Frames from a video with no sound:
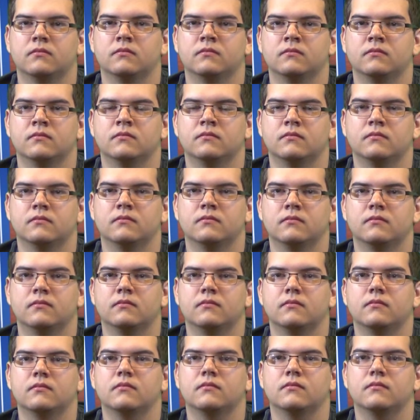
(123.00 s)

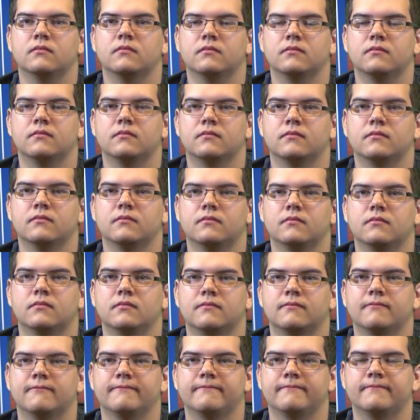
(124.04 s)

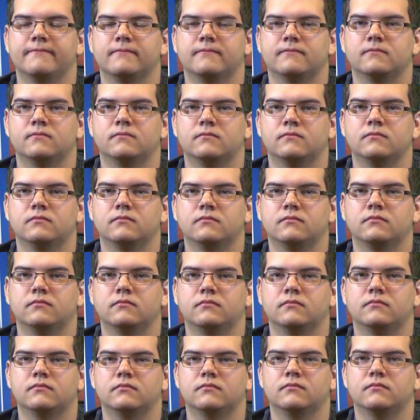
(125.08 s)

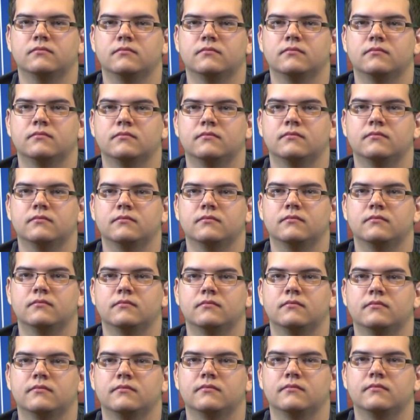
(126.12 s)

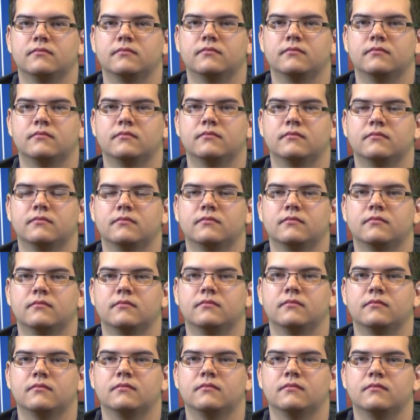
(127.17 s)

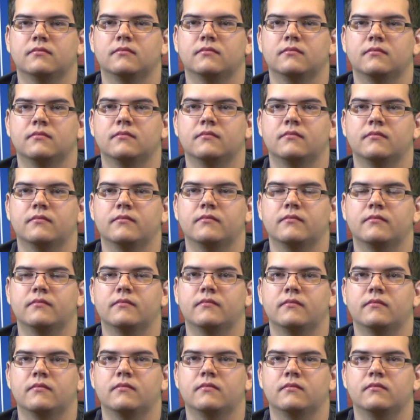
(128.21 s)

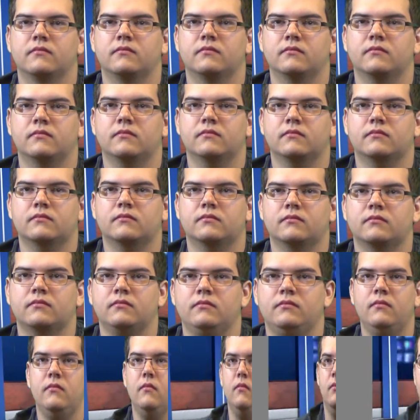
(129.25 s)

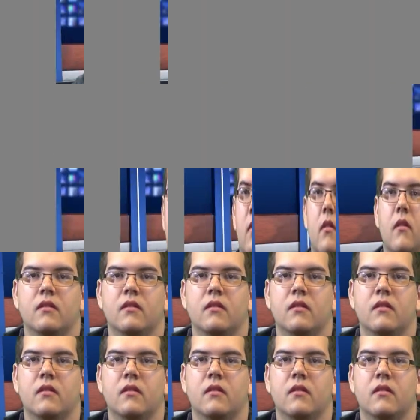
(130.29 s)
The person shown says nothing.